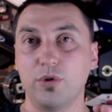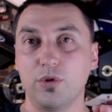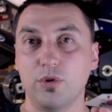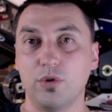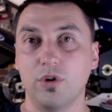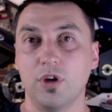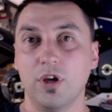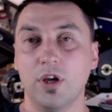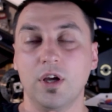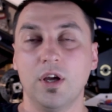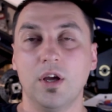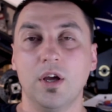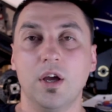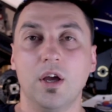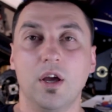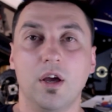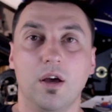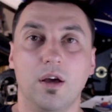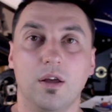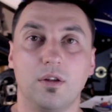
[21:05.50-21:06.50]
you
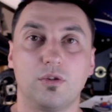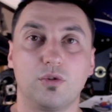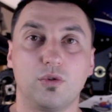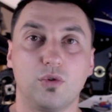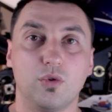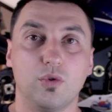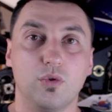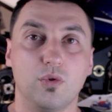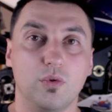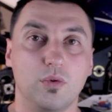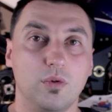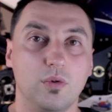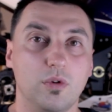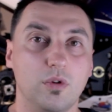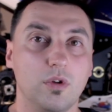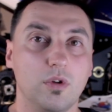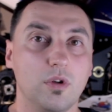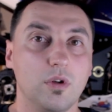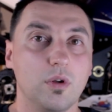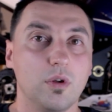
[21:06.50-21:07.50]
to
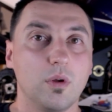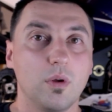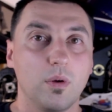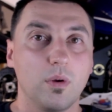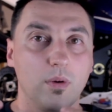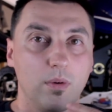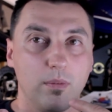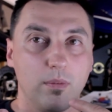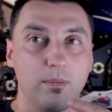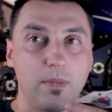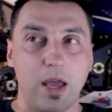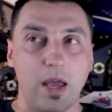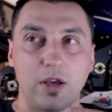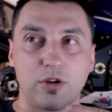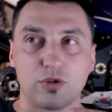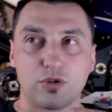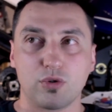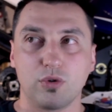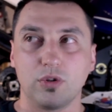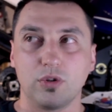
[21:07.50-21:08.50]

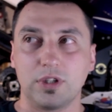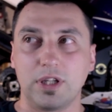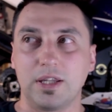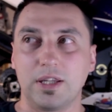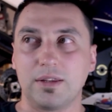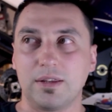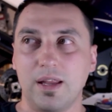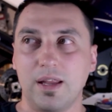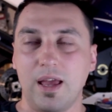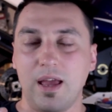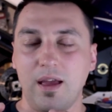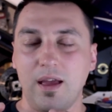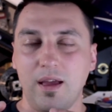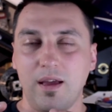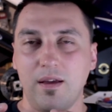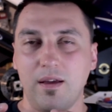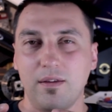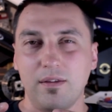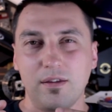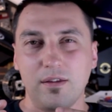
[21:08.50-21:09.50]
make sure that,
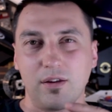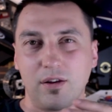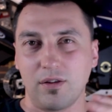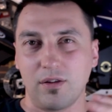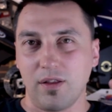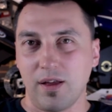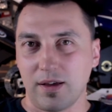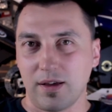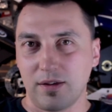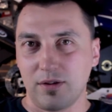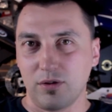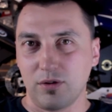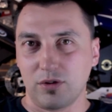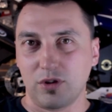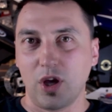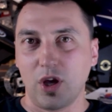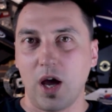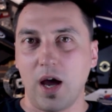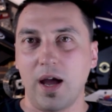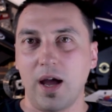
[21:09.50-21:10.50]
you know, like your
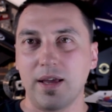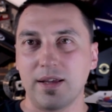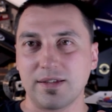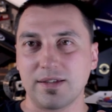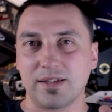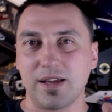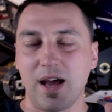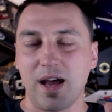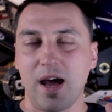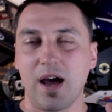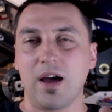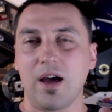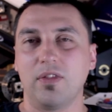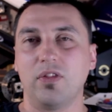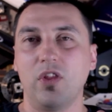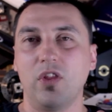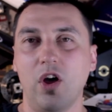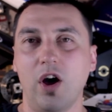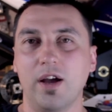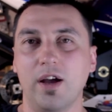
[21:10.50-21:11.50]
tires are
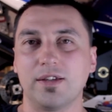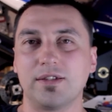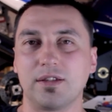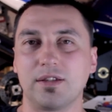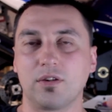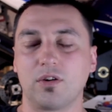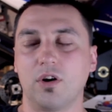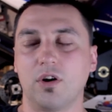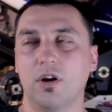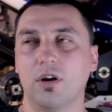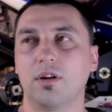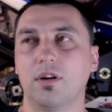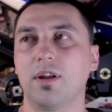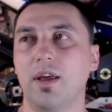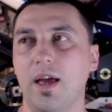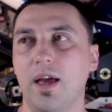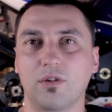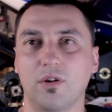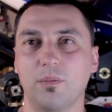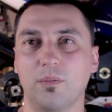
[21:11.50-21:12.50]
nice and hot
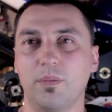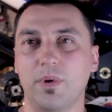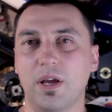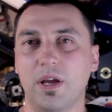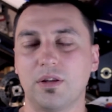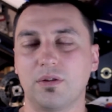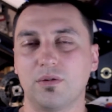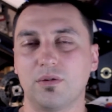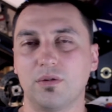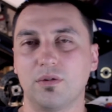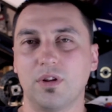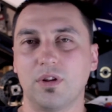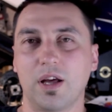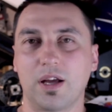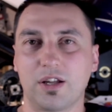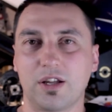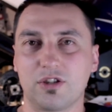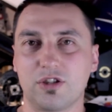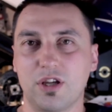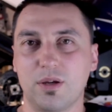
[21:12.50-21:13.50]
compared to
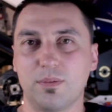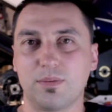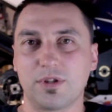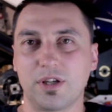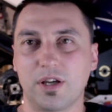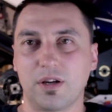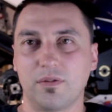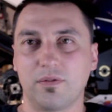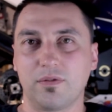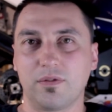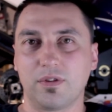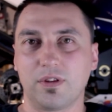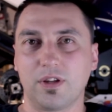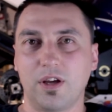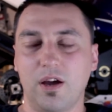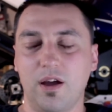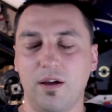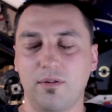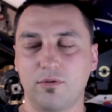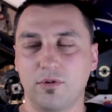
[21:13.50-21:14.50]
like a cheap set of
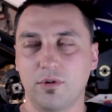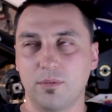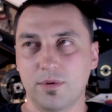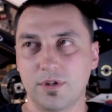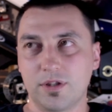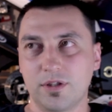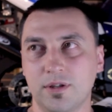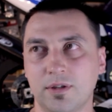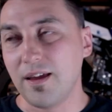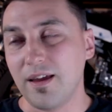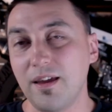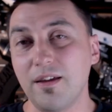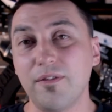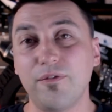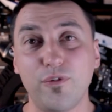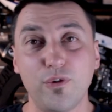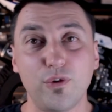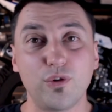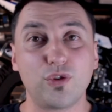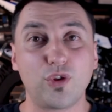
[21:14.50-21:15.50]
tire warmers.
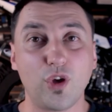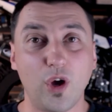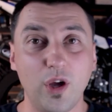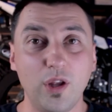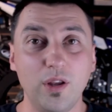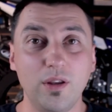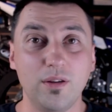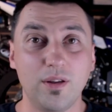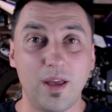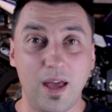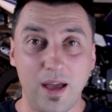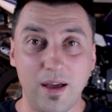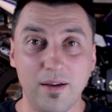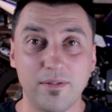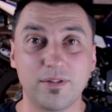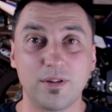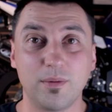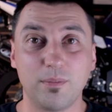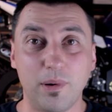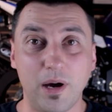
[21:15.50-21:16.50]
If you don't
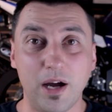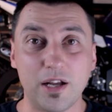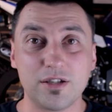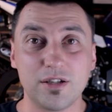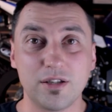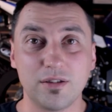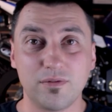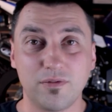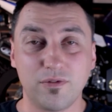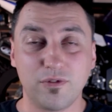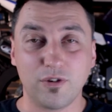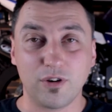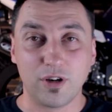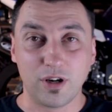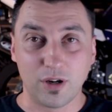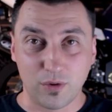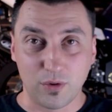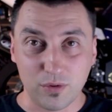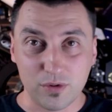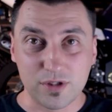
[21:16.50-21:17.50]
have the budget for
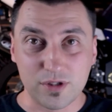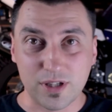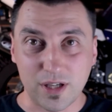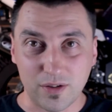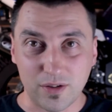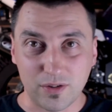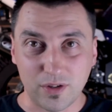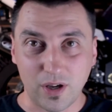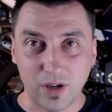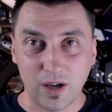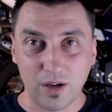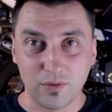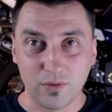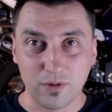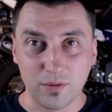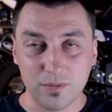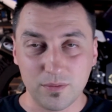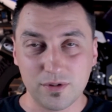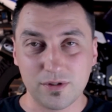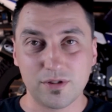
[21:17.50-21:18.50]
a good set of tire
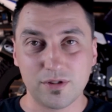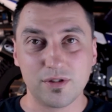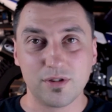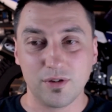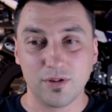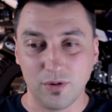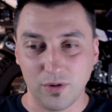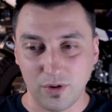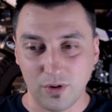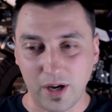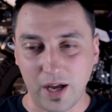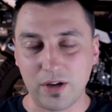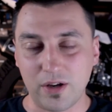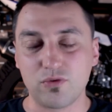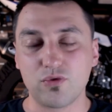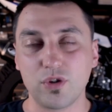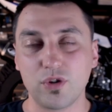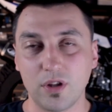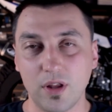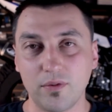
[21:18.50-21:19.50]
warmers or
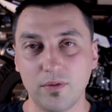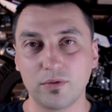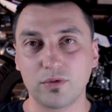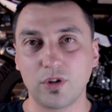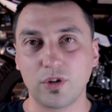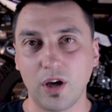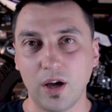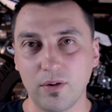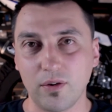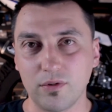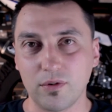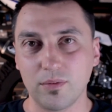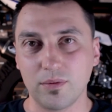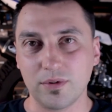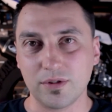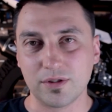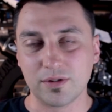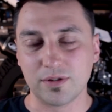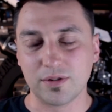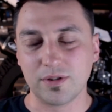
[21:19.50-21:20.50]
entry-level tire
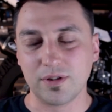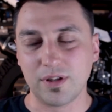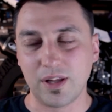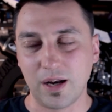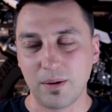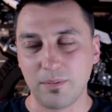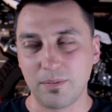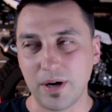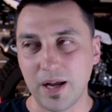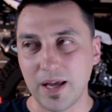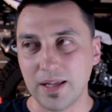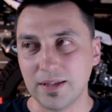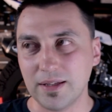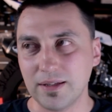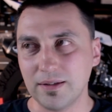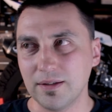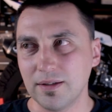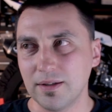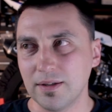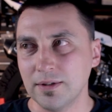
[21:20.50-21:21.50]
warmers that are
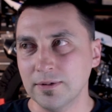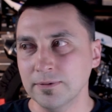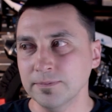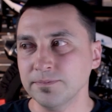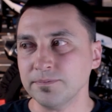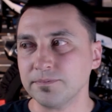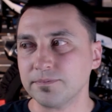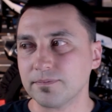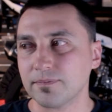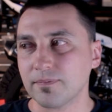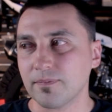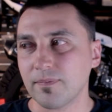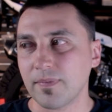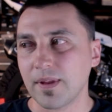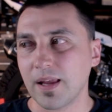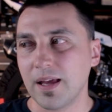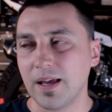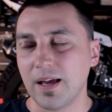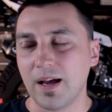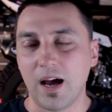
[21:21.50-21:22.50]
branded,
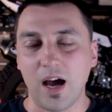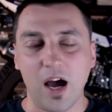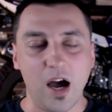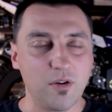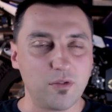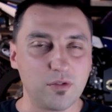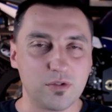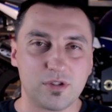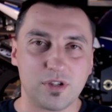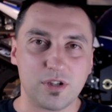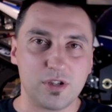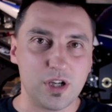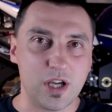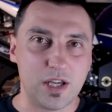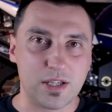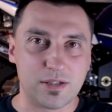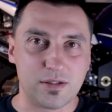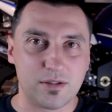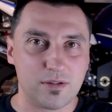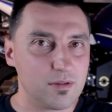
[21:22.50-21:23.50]
I would
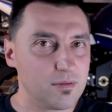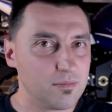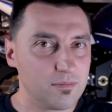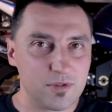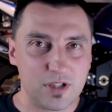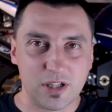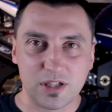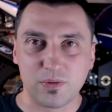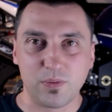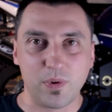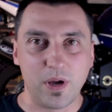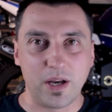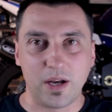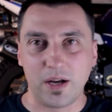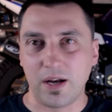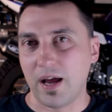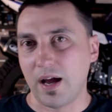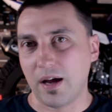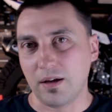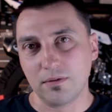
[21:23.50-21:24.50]
suggest just wait
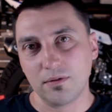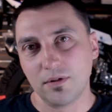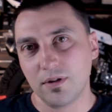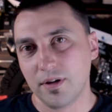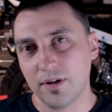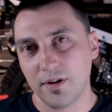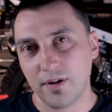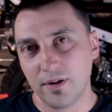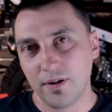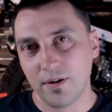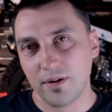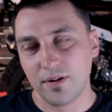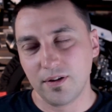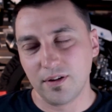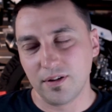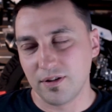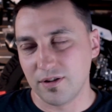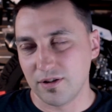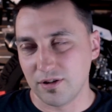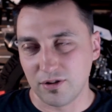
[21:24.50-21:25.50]
it out.
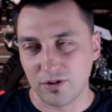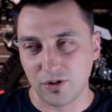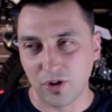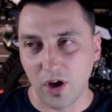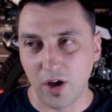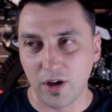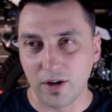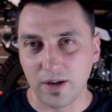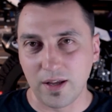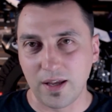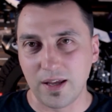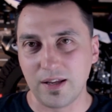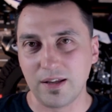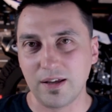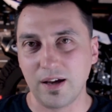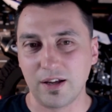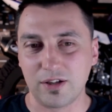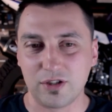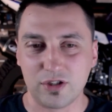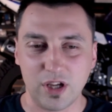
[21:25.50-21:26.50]
You don't need
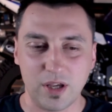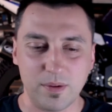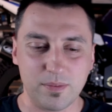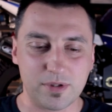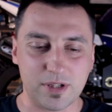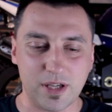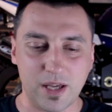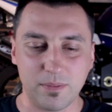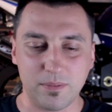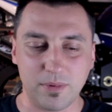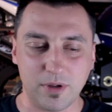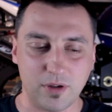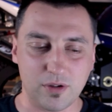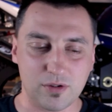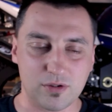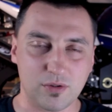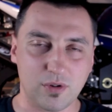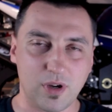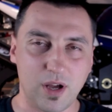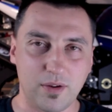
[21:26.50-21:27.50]
a cheap set
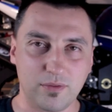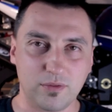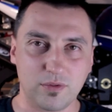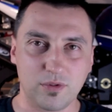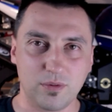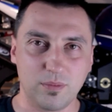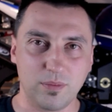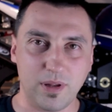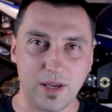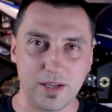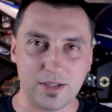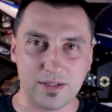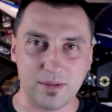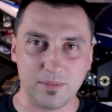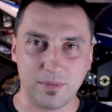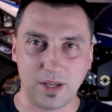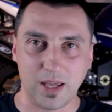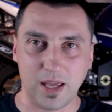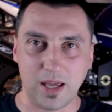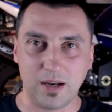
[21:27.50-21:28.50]
because you'll have to replace
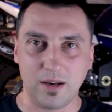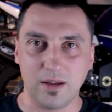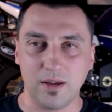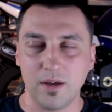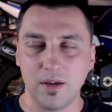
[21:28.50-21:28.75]
them again.